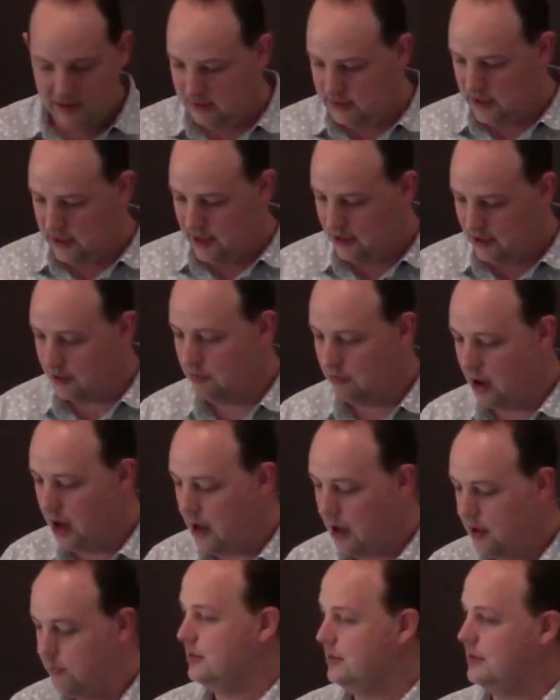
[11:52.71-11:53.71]
Ten
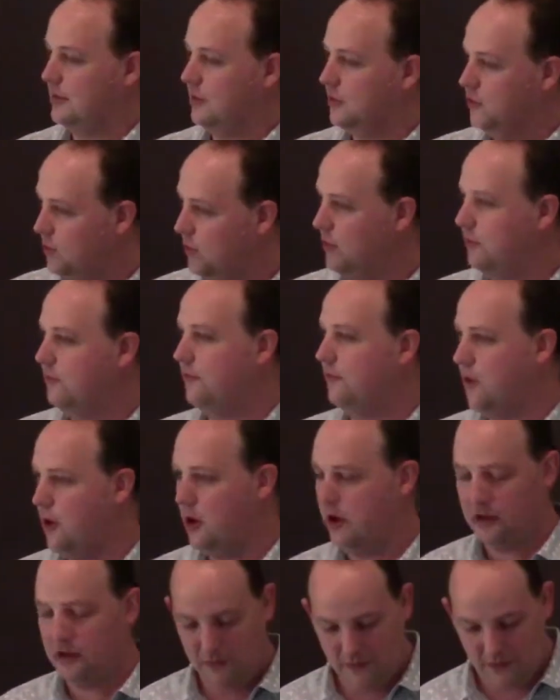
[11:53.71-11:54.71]
Commandments and it's all
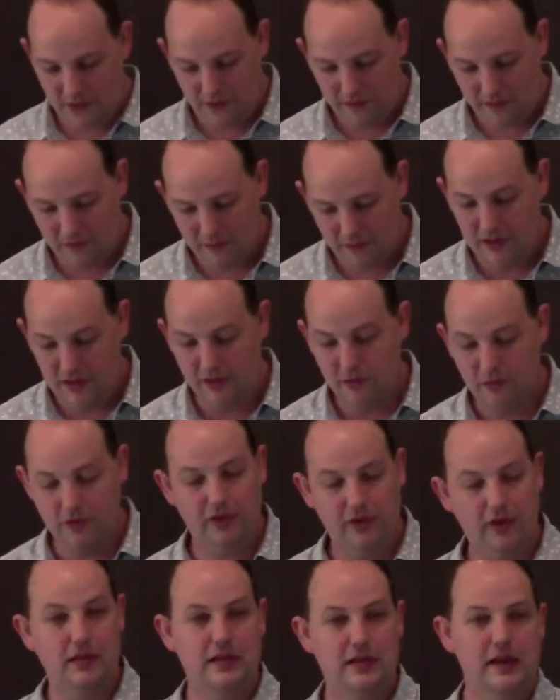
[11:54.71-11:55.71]
fine, you're very familiar
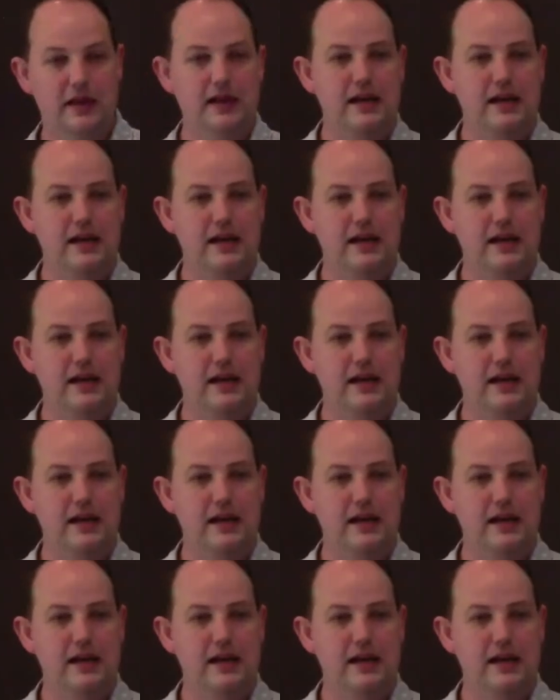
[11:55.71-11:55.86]
with it.